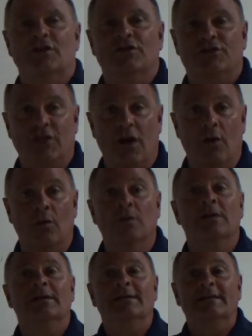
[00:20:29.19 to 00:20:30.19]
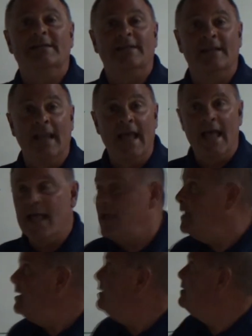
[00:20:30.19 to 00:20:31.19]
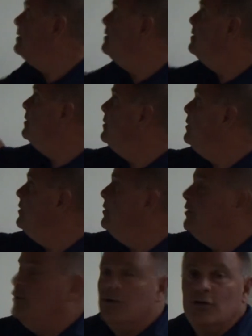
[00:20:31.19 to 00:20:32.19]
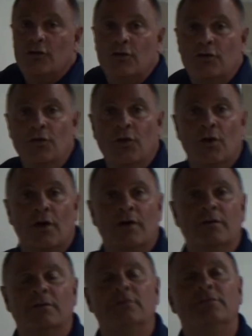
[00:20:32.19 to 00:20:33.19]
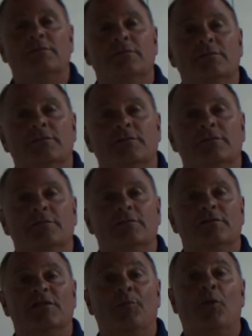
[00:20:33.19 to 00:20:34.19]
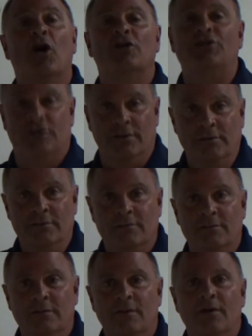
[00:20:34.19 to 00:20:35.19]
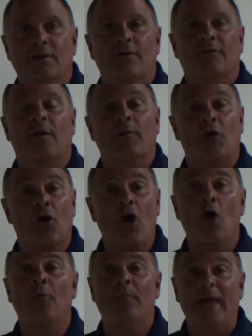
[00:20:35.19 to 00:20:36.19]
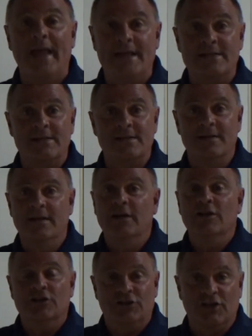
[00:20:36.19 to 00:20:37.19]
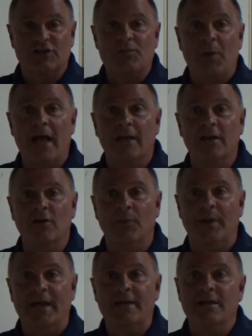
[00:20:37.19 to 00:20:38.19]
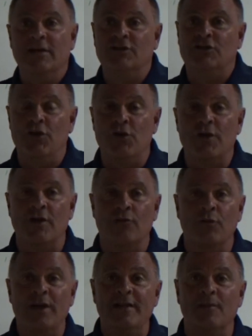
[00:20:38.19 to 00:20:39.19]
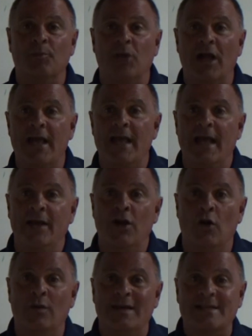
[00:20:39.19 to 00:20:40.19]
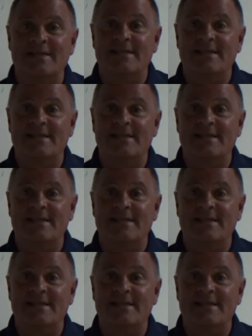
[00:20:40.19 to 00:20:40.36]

So, delay your departure from your home base just by a little bit until you can read the play and know that it's